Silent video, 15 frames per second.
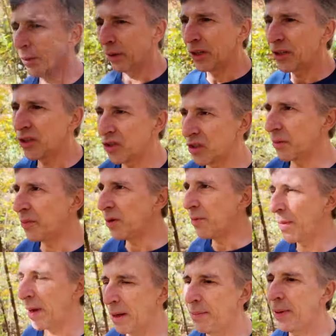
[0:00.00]
relationship, you
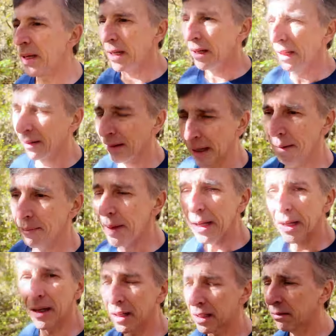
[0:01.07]
may be, like
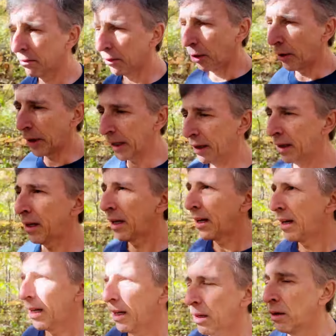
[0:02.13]
me, learning
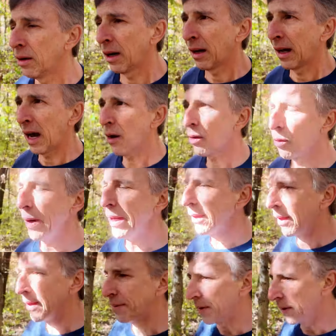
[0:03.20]
how great
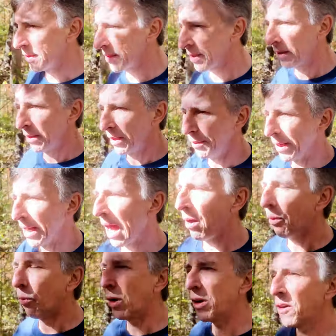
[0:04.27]
life is. I mean,
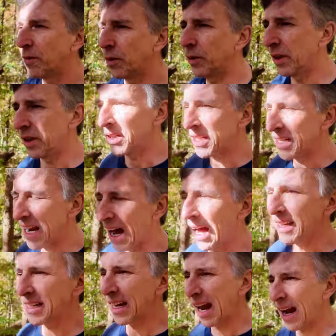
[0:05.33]
how wonderful it is
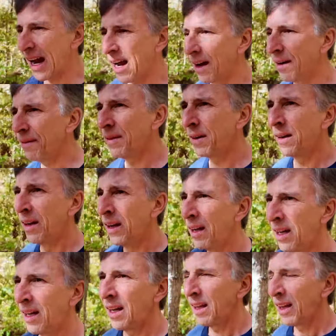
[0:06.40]
not to have
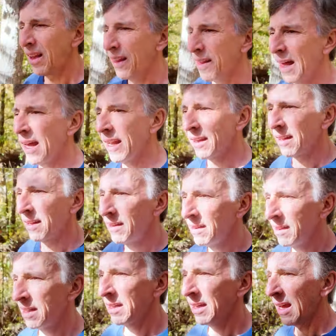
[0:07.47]
that
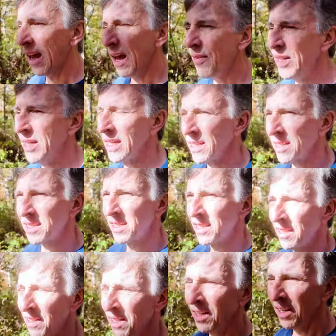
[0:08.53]
heaviness
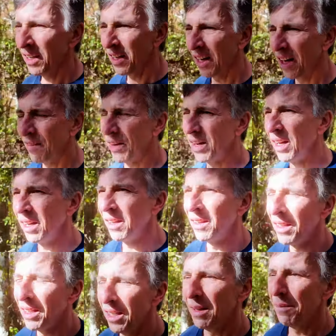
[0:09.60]
of a
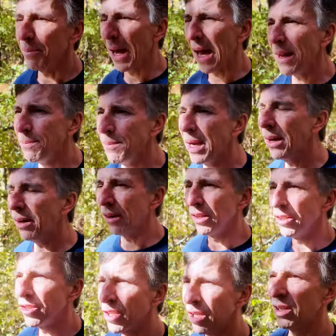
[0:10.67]
bad
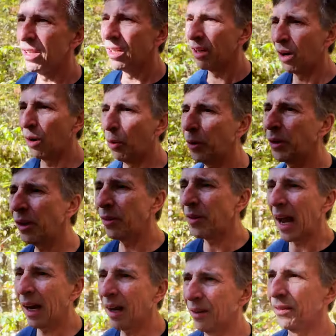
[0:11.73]
marriage holding you
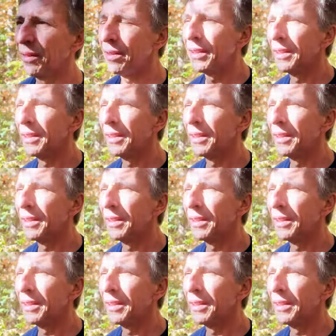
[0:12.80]
down.